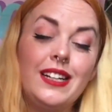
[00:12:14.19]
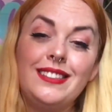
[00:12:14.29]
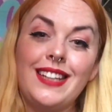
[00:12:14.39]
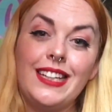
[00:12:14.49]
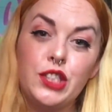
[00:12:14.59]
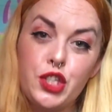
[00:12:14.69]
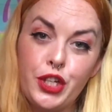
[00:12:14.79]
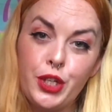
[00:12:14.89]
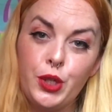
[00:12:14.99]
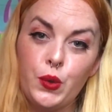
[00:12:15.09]
Day
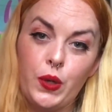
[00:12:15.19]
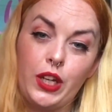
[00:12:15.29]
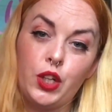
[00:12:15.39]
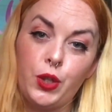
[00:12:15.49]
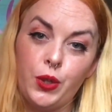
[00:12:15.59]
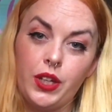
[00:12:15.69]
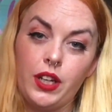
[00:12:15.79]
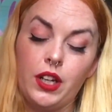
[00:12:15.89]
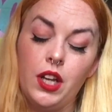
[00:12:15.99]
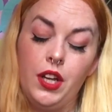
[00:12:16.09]
2
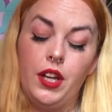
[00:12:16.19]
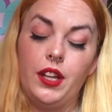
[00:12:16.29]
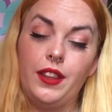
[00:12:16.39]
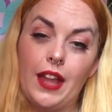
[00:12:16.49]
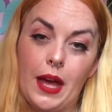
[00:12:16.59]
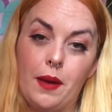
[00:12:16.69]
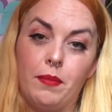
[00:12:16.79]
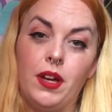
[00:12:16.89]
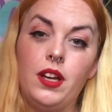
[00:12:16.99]
included them